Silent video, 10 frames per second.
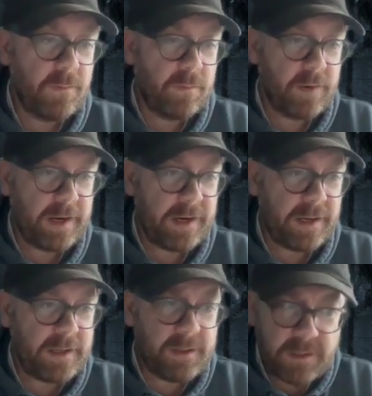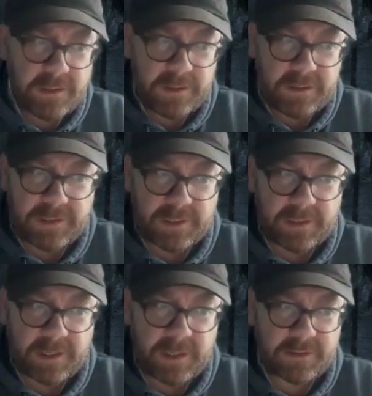"Well," he said
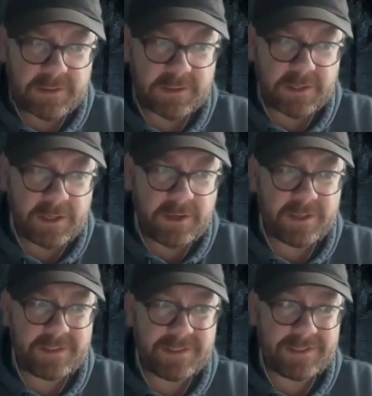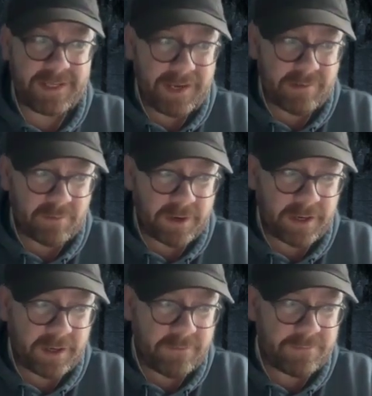at last, slowly, "I see it right
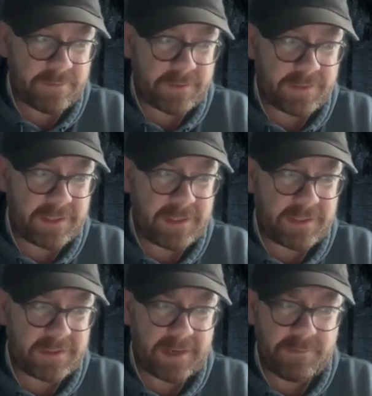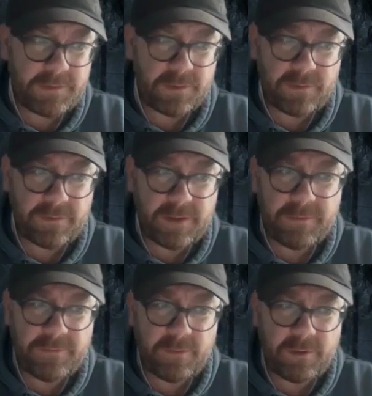enough. Seen the same sort of thing
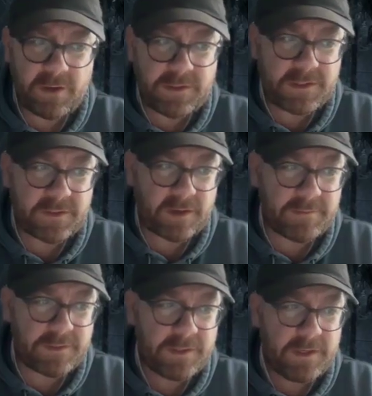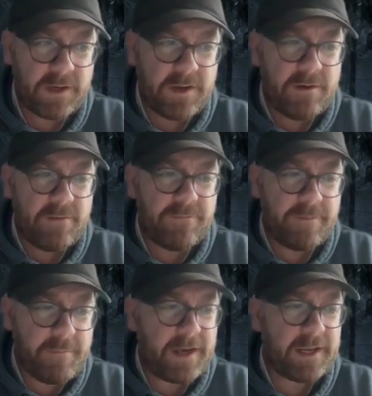before, lots of times.
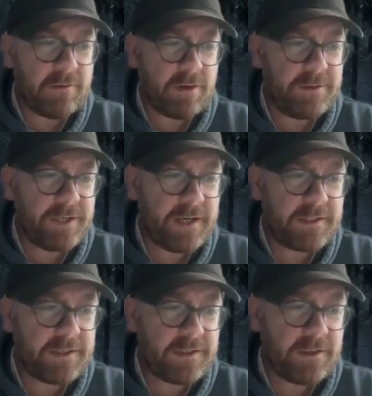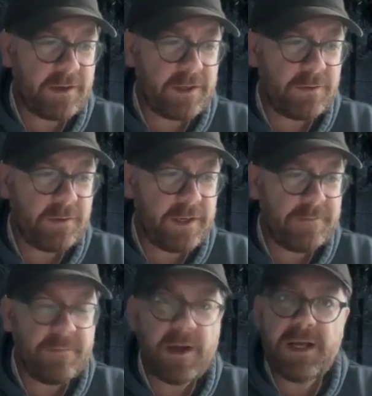Familiar object, I call it.
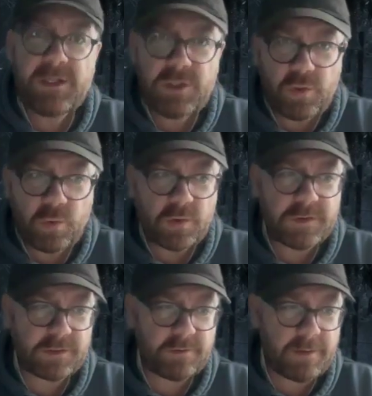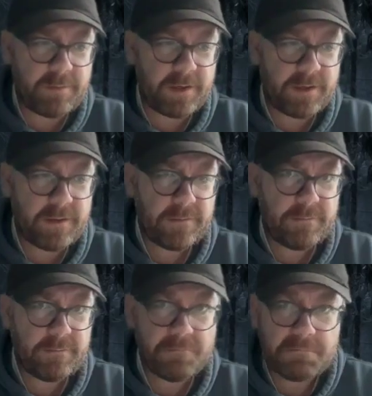A door scraper."
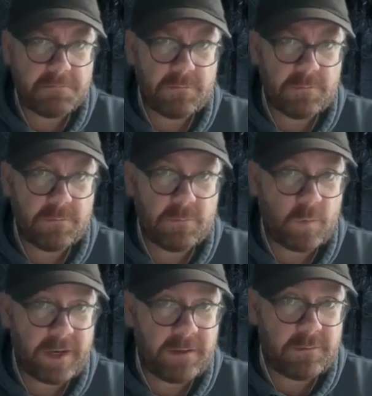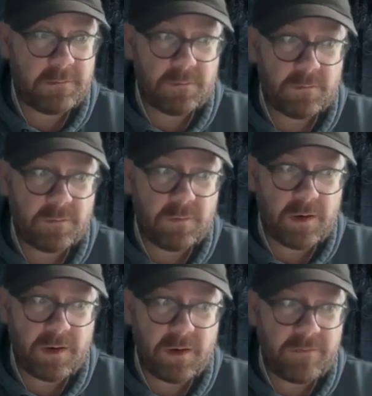"Well,
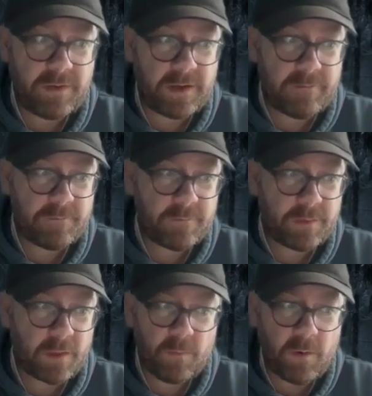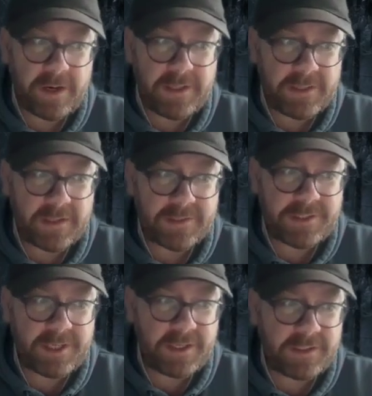what of it? Why dance
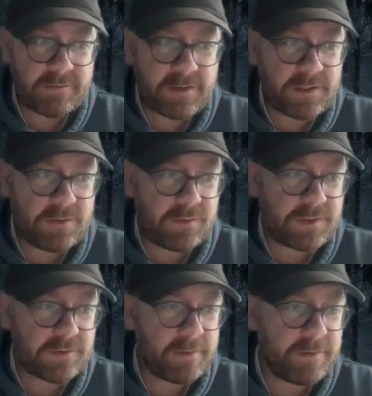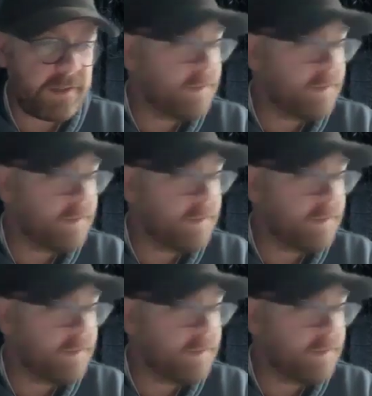jigs around a door scraper?"